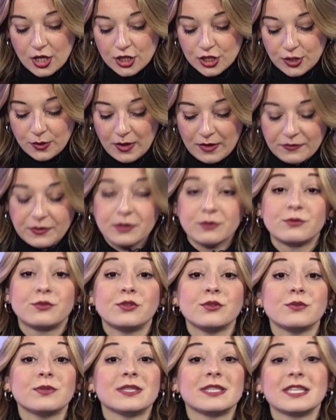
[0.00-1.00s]
So if you
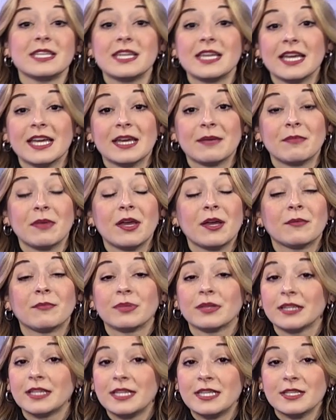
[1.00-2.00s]
do see him,
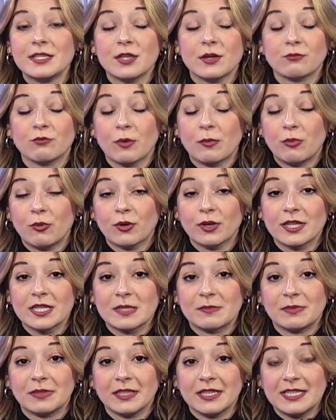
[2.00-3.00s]
please report it
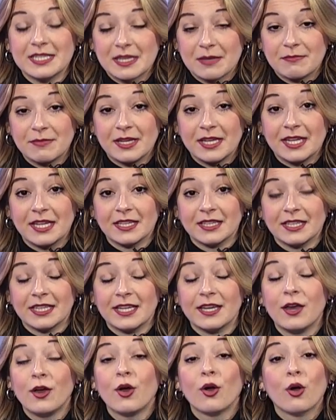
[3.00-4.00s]
to police
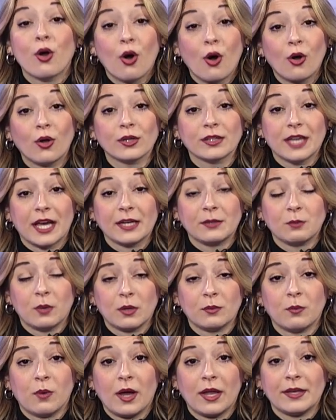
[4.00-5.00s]
immediately. Call
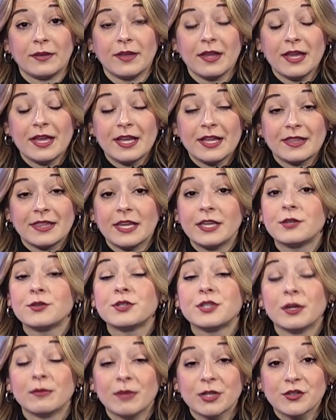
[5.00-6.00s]
911. Thank you
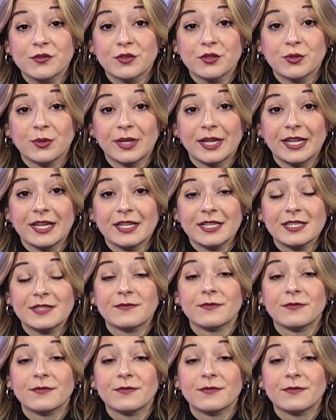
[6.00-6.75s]
so much for joining us